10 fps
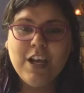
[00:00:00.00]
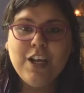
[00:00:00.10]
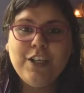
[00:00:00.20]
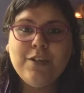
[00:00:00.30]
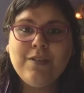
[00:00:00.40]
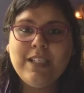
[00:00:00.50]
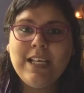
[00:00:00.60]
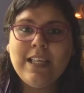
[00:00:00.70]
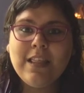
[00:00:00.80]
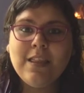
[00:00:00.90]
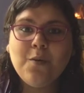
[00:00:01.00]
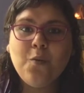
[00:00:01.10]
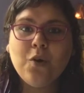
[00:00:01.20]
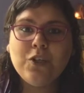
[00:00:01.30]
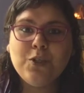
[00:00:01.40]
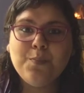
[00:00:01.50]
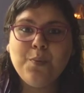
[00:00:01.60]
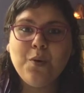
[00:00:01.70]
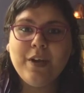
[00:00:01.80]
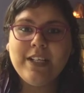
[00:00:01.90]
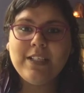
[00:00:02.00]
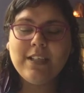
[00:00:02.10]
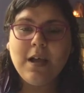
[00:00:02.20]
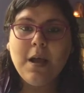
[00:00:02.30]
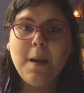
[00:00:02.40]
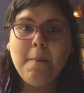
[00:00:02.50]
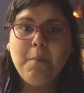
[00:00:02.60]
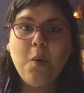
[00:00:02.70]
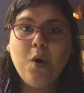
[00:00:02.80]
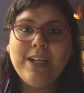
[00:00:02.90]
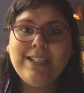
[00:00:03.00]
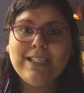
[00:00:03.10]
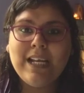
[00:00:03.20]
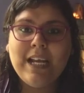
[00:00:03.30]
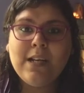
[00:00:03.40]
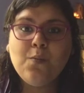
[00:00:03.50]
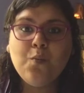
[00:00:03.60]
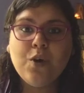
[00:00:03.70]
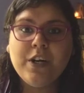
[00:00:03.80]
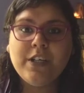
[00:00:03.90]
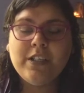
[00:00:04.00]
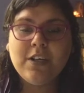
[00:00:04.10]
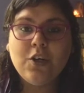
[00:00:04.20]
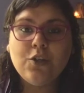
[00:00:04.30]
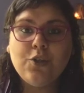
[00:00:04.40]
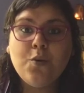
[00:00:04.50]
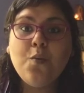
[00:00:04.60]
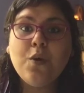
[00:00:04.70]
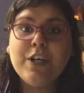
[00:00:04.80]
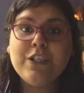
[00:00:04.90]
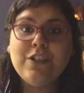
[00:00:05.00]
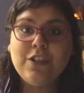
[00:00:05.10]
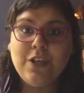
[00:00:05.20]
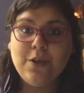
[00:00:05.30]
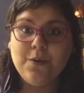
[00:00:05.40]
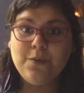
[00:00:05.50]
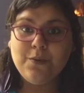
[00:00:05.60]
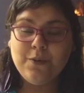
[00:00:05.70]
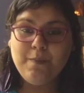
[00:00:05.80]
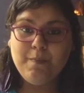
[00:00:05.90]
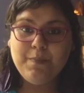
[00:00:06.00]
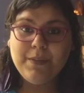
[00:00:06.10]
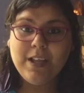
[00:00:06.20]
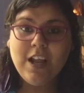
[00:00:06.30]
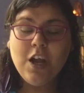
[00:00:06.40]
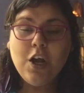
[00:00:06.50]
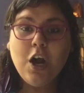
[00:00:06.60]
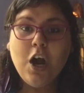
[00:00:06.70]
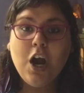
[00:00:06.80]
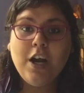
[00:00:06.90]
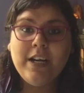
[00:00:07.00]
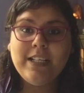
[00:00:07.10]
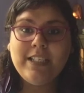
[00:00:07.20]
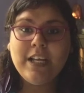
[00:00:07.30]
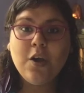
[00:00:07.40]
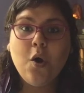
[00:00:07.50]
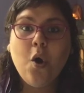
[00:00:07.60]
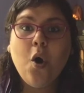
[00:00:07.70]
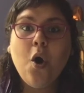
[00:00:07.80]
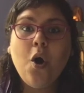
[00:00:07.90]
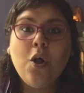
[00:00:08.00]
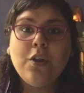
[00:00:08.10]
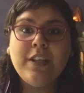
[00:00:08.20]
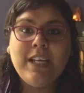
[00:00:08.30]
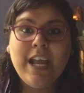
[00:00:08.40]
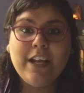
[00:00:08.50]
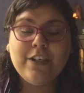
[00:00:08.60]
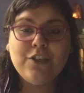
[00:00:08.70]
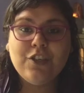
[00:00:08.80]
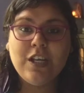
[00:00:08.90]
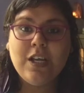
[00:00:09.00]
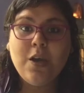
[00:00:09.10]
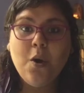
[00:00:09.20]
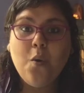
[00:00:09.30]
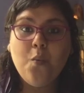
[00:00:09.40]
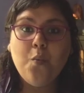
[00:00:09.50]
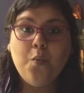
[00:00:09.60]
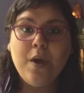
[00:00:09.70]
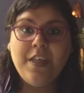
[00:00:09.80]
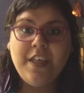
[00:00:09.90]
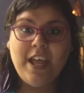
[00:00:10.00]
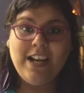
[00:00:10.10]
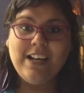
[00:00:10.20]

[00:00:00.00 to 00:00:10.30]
You see that the quartz points point inward towards you, harnessing all the energy within.